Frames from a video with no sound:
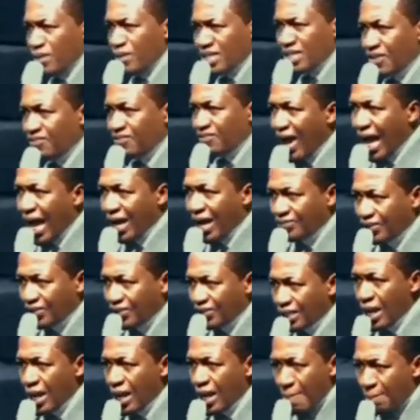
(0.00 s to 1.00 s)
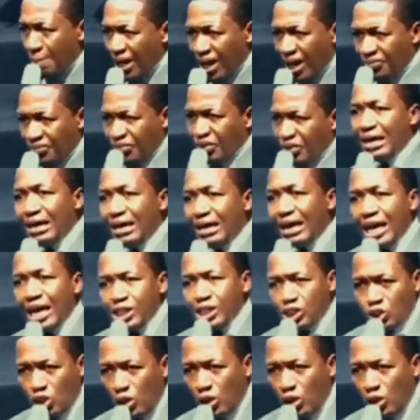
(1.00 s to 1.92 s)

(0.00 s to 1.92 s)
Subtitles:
of me surviving, but I've realized